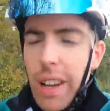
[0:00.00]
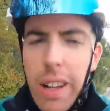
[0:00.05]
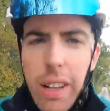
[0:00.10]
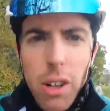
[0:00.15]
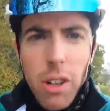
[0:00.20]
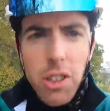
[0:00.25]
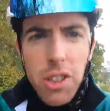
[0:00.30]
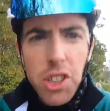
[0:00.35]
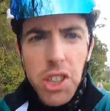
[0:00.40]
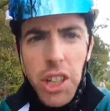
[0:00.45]

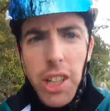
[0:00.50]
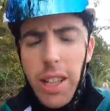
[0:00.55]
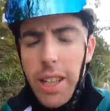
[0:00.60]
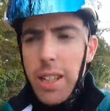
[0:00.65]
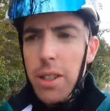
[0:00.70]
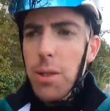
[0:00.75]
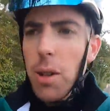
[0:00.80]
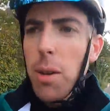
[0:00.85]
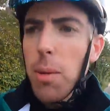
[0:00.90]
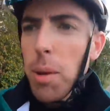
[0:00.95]
I got a
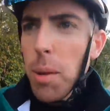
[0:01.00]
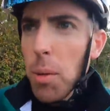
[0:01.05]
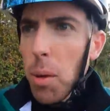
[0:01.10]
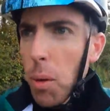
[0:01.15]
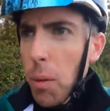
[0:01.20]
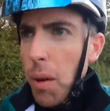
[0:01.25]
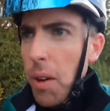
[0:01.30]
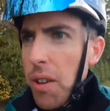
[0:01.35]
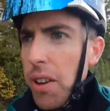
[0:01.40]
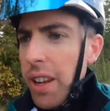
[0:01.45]
gilet as well, but I'm
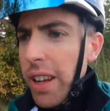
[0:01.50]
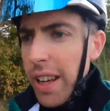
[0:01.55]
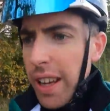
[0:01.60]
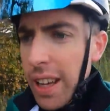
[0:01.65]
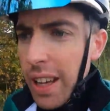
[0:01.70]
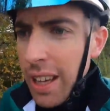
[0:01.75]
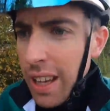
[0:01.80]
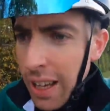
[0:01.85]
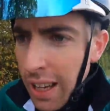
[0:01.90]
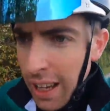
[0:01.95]
not wearing
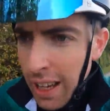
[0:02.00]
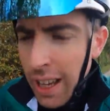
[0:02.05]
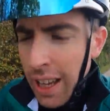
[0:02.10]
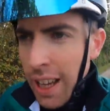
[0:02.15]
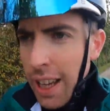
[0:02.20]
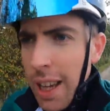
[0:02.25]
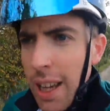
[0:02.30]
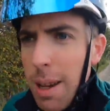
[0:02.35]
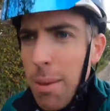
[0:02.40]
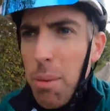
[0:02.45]
it.
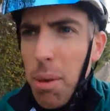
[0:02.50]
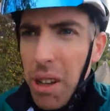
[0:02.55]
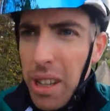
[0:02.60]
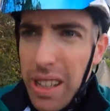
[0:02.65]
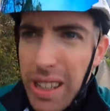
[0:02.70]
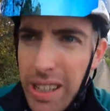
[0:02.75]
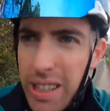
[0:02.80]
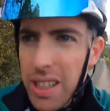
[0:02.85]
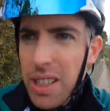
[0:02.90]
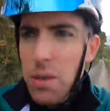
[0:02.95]

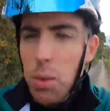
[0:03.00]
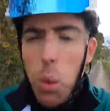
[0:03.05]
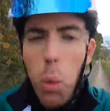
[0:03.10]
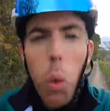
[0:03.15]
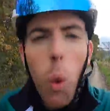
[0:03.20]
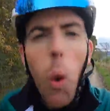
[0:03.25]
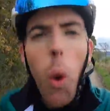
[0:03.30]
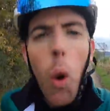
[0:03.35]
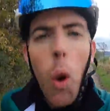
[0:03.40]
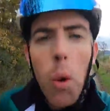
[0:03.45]
But it is
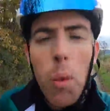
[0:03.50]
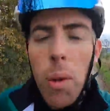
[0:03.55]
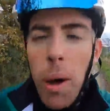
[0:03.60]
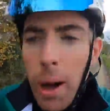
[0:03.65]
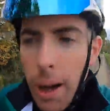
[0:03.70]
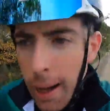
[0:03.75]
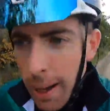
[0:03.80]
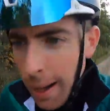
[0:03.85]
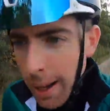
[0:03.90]
warm.